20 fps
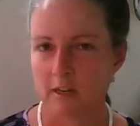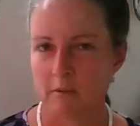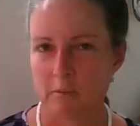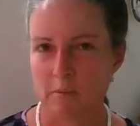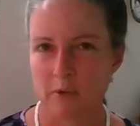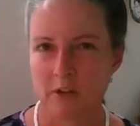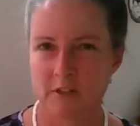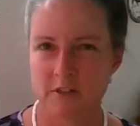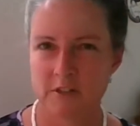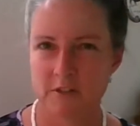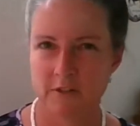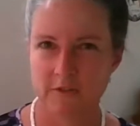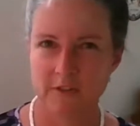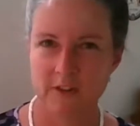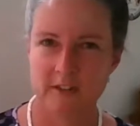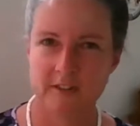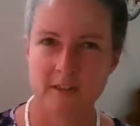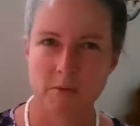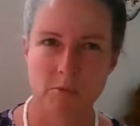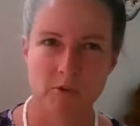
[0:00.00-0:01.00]
I'm not sure if
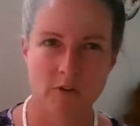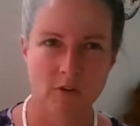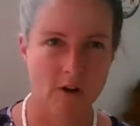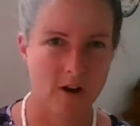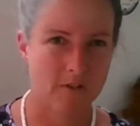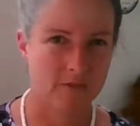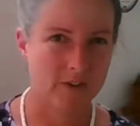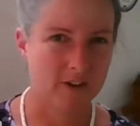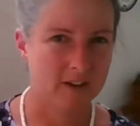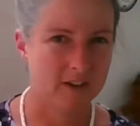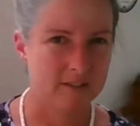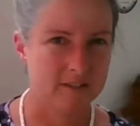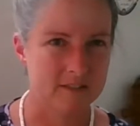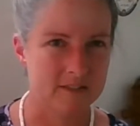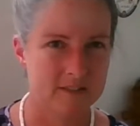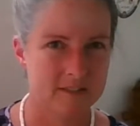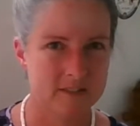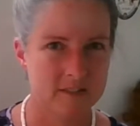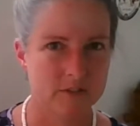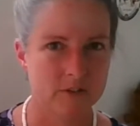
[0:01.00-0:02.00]
that demographic is
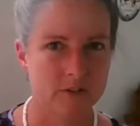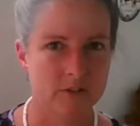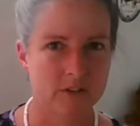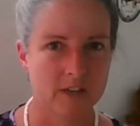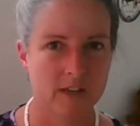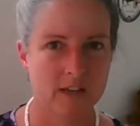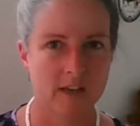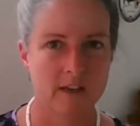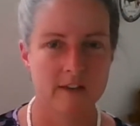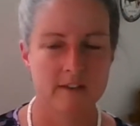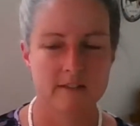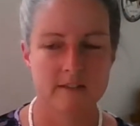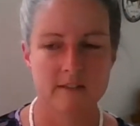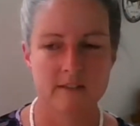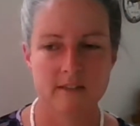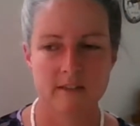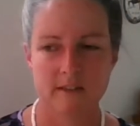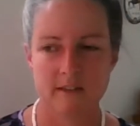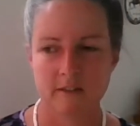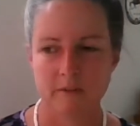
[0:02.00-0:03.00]
still the case,
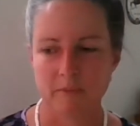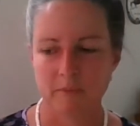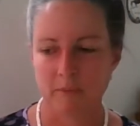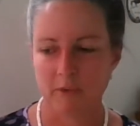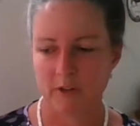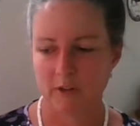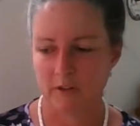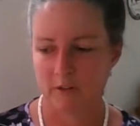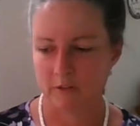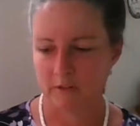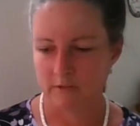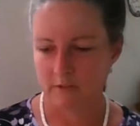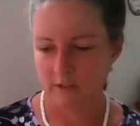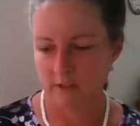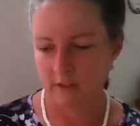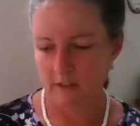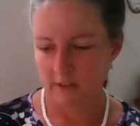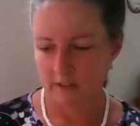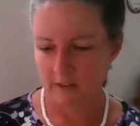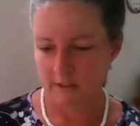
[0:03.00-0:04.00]
but
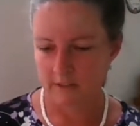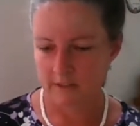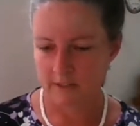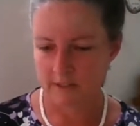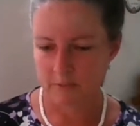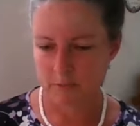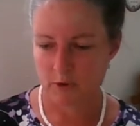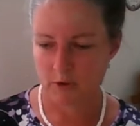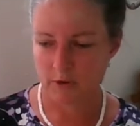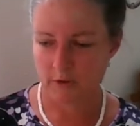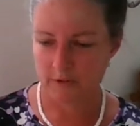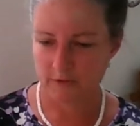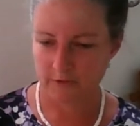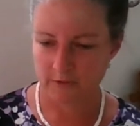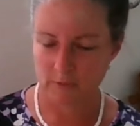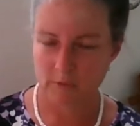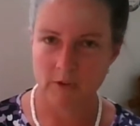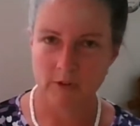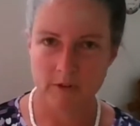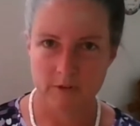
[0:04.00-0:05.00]
small
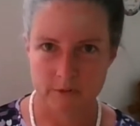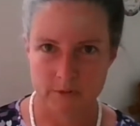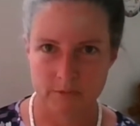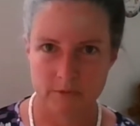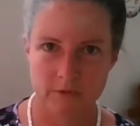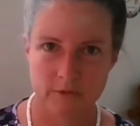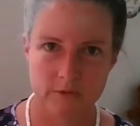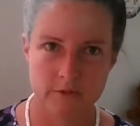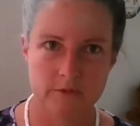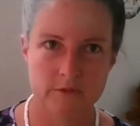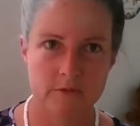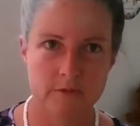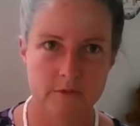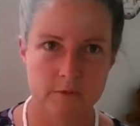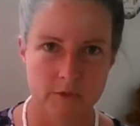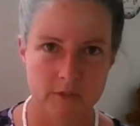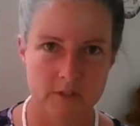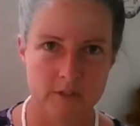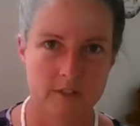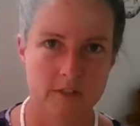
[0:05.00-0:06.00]
female entrepreneurs who
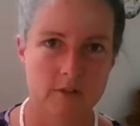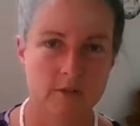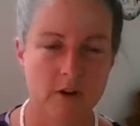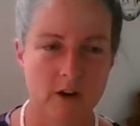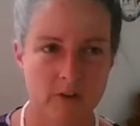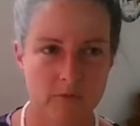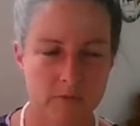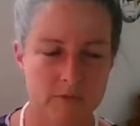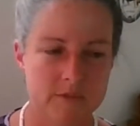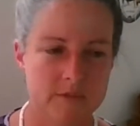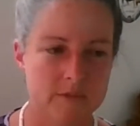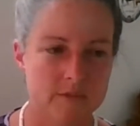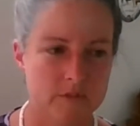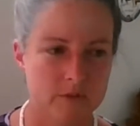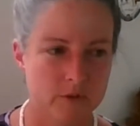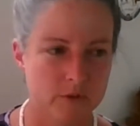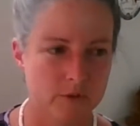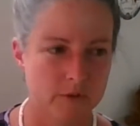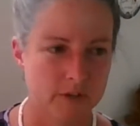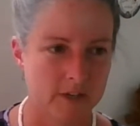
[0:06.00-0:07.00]
wanted to get a craft business
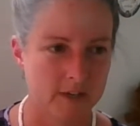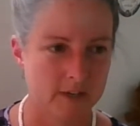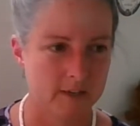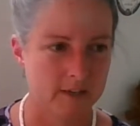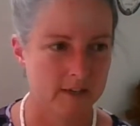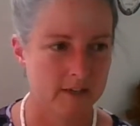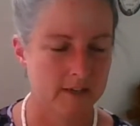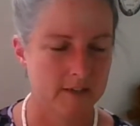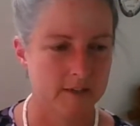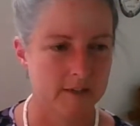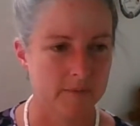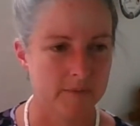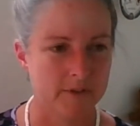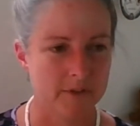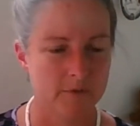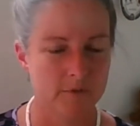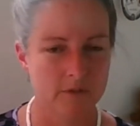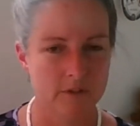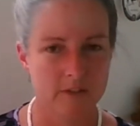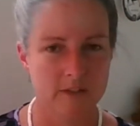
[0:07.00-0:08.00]
going, they
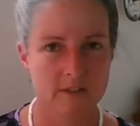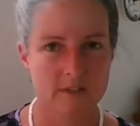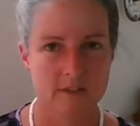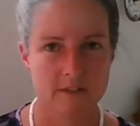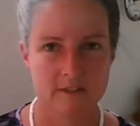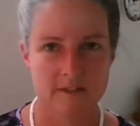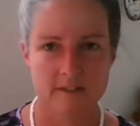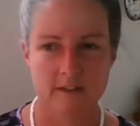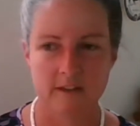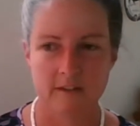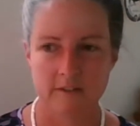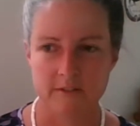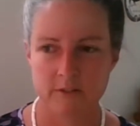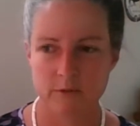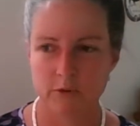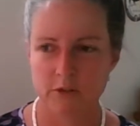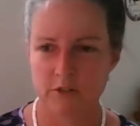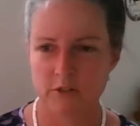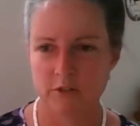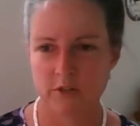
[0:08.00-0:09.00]
really did sell this
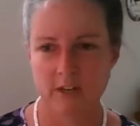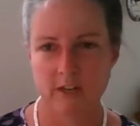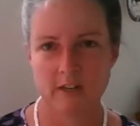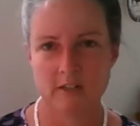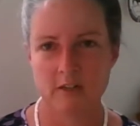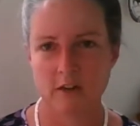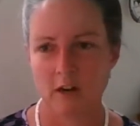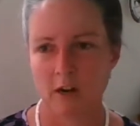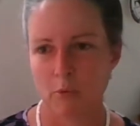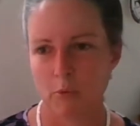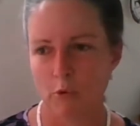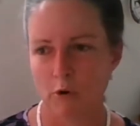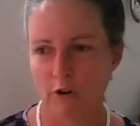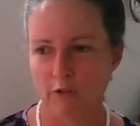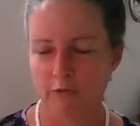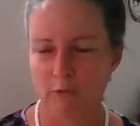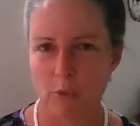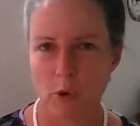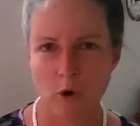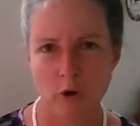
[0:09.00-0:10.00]
quit your day job, work
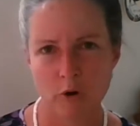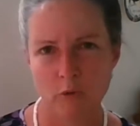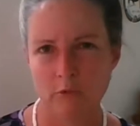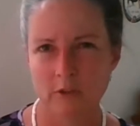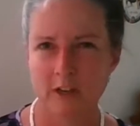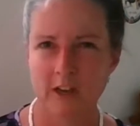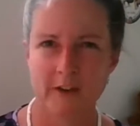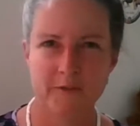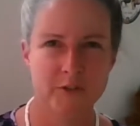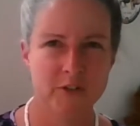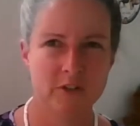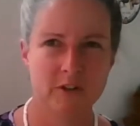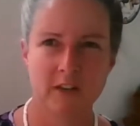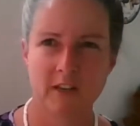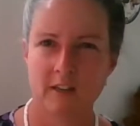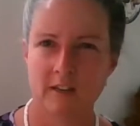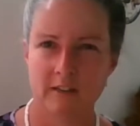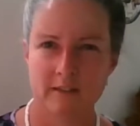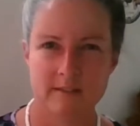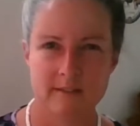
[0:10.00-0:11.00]
from home, look after your
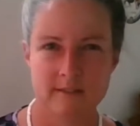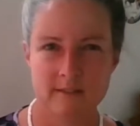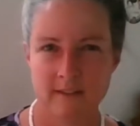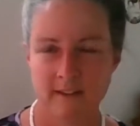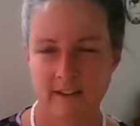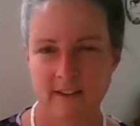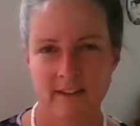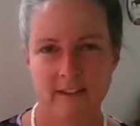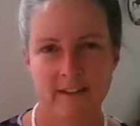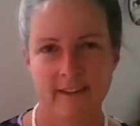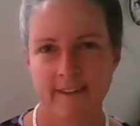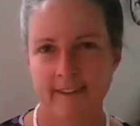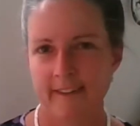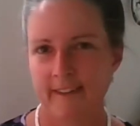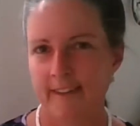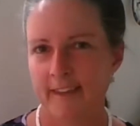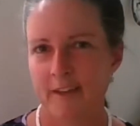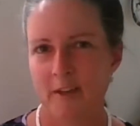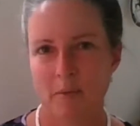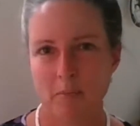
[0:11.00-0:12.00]
kids
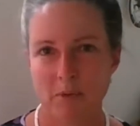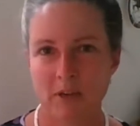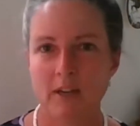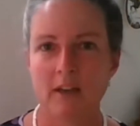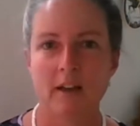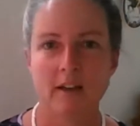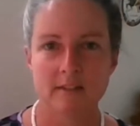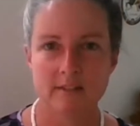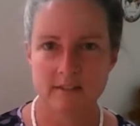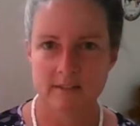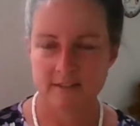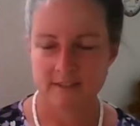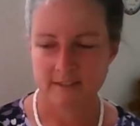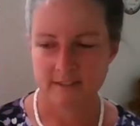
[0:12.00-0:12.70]
BS,